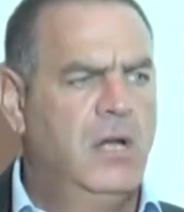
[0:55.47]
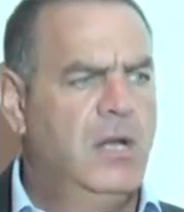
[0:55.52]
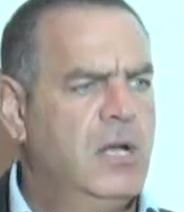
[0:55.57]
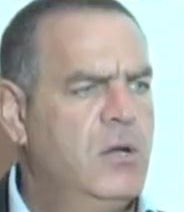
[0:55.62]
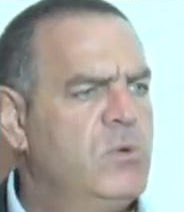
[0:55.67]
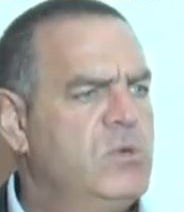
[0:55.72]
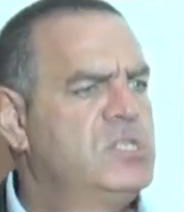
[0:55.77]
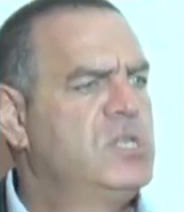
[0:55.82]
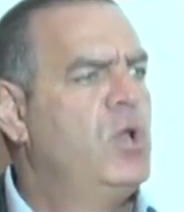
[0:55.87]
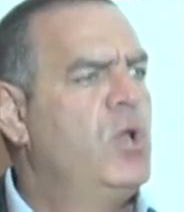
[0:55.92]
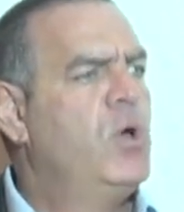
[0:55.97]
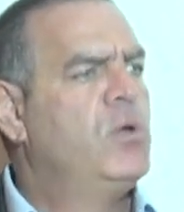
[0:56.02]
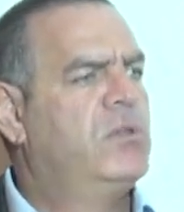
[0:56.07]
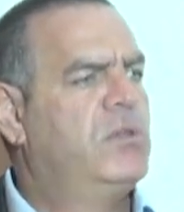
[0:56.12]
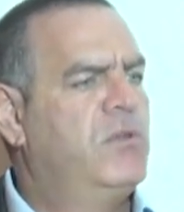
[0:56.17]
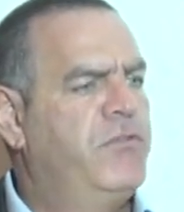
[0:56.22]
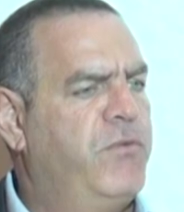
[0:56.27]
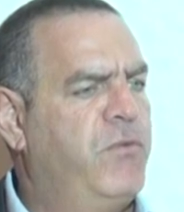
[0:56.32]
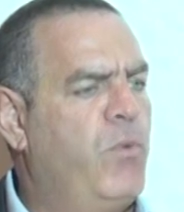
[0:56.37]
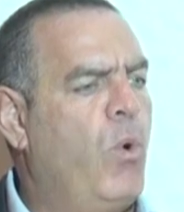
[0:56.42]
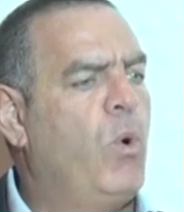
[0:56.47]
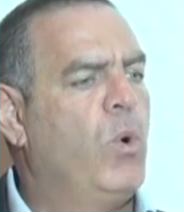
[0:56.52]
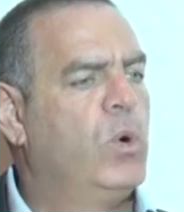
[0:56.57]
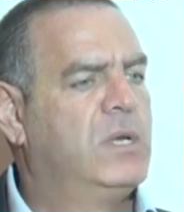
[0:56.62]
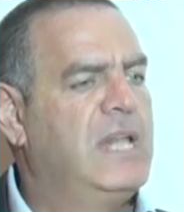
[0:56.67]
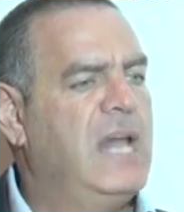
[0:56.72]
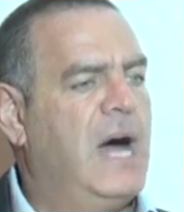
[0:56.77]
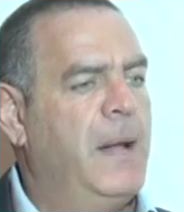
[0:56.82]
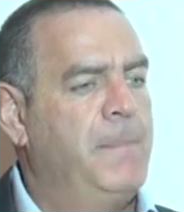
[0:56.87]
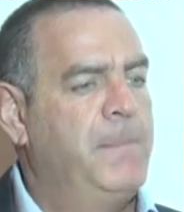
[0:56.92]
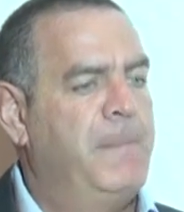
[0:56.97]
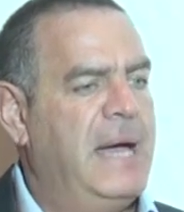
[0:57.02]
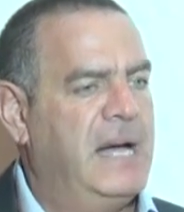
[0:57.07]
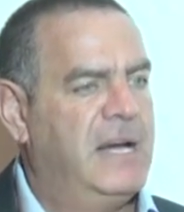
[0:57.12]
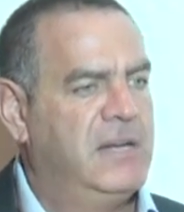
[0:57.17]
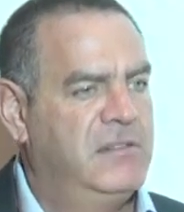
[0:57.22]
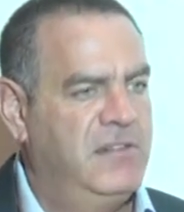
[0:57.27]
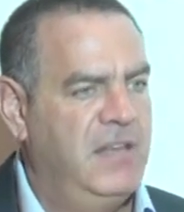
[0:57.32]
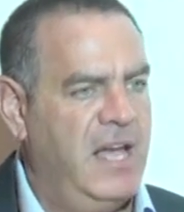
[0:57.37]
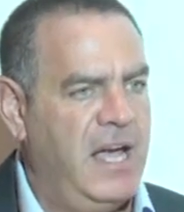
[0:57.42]
There was a lot of work done
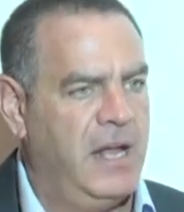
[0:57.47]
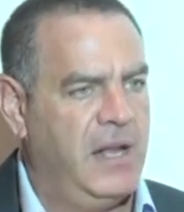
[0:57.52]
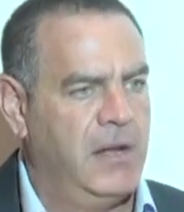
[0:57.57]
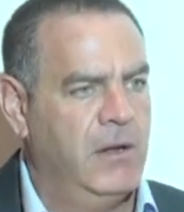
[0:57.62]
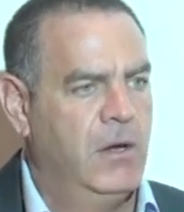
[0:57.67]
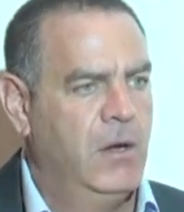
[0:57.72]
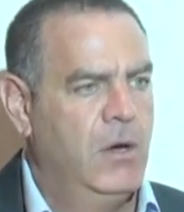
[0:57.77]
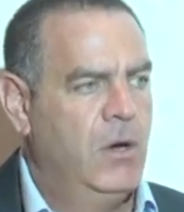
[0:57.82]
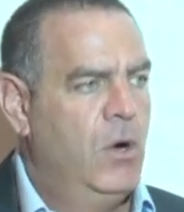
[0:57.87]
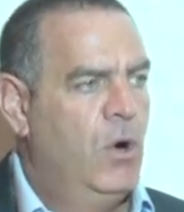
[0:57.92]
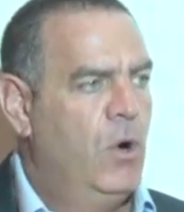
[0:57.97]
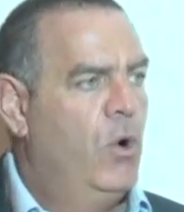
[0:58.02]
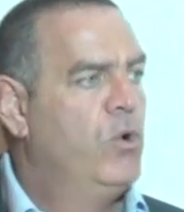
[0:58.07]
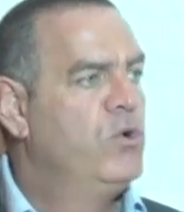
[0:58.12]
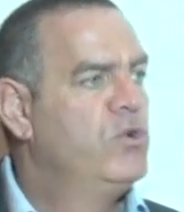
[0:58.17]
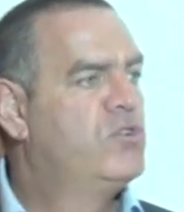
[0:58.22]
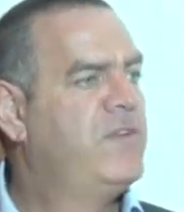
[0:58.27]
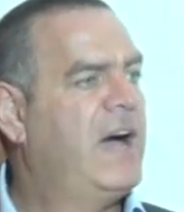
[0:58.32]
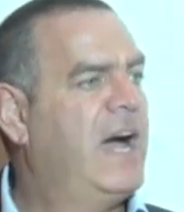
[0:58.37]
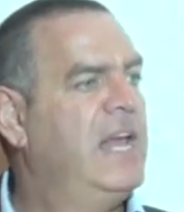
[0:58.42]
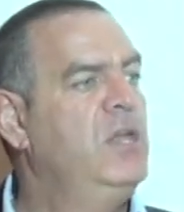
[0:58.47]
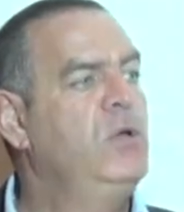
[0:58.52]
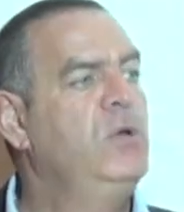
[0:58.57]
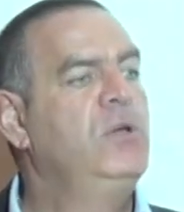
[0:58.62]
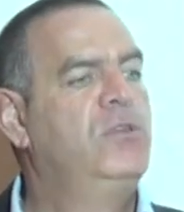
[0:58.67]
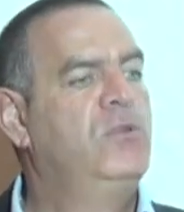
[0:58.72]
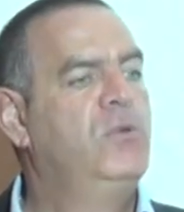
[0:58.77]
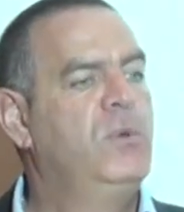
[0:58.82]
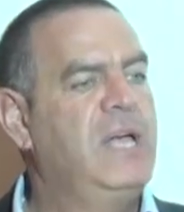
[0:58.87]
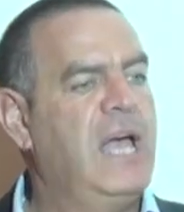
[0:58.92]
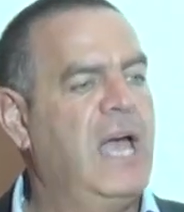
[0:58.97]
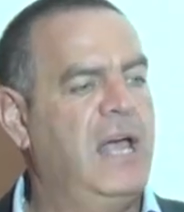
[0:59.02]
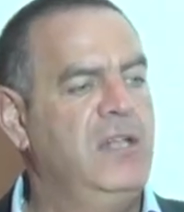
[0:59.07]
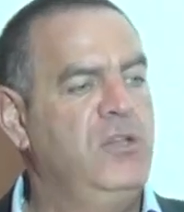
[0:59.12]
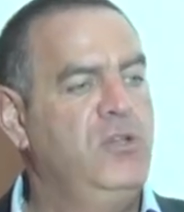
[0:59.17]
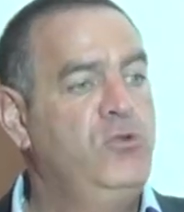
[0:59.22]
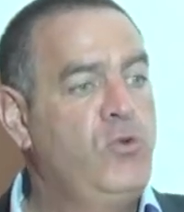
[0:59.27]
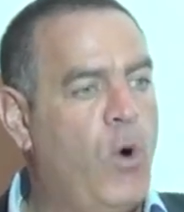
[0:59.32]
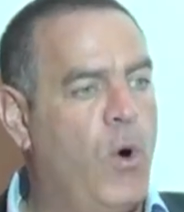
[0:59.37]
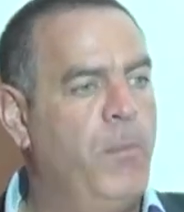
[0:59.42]
back then on trying to
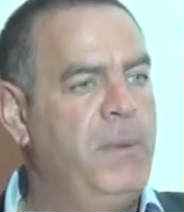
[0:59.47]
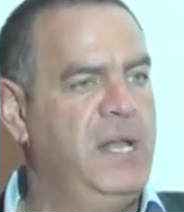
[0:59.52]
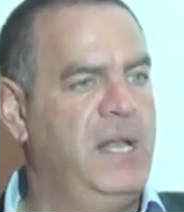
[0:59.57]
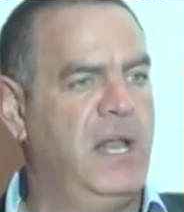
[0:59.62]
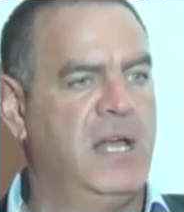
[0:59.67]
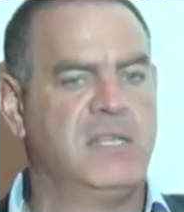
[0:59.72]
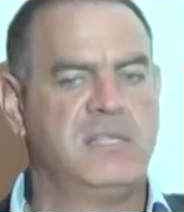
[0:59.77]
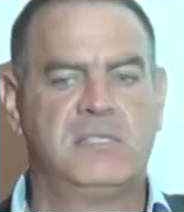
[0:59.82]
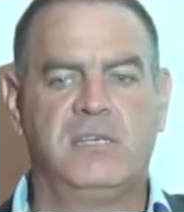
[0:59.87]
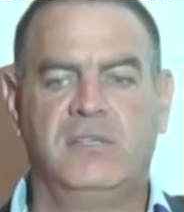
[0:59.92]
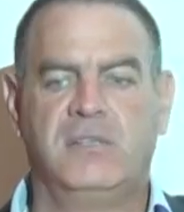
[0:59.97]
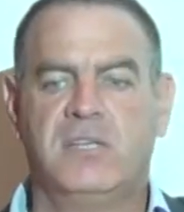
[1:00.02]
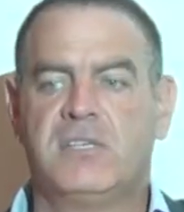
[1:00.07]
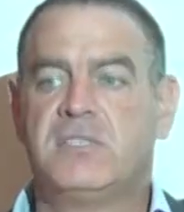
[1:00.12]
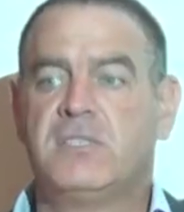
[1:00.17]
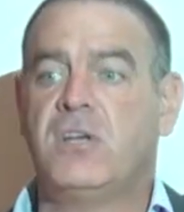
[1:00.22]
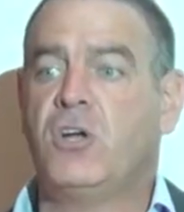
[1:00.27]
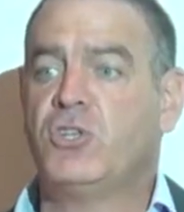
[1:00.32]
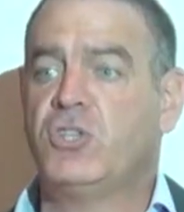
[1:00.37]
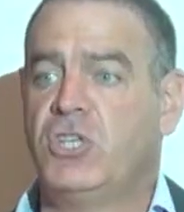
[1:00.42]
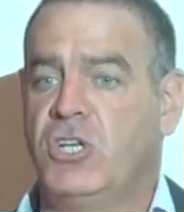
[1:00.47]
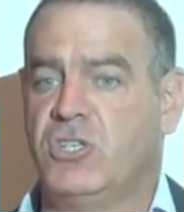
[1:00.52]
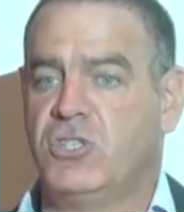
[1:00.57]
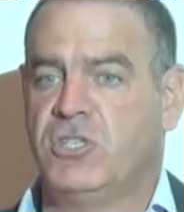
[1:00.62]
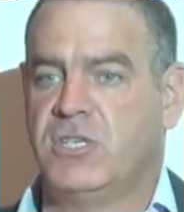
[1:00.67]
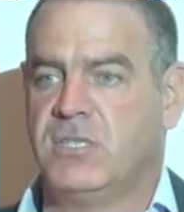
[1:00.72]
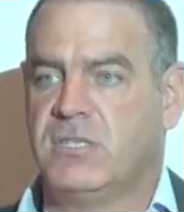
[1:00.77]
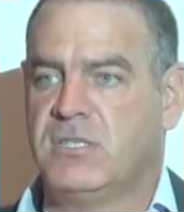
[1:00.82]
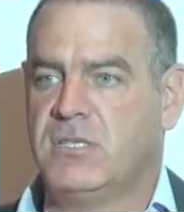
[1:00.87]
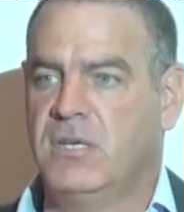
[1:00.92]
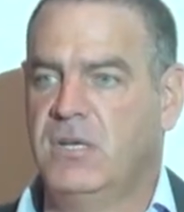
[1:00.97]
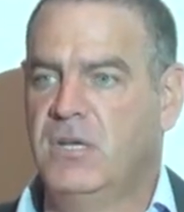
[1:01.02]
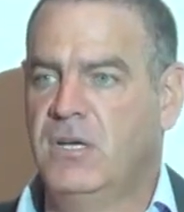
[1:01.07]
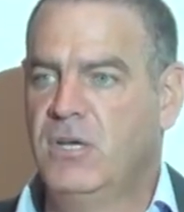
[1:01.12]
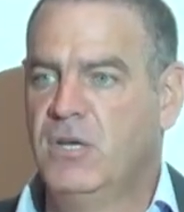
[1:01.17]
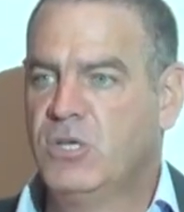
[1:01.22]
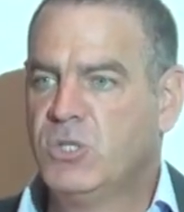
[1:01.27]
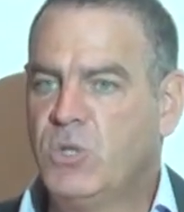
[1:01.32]
gain dominance in the search engines. So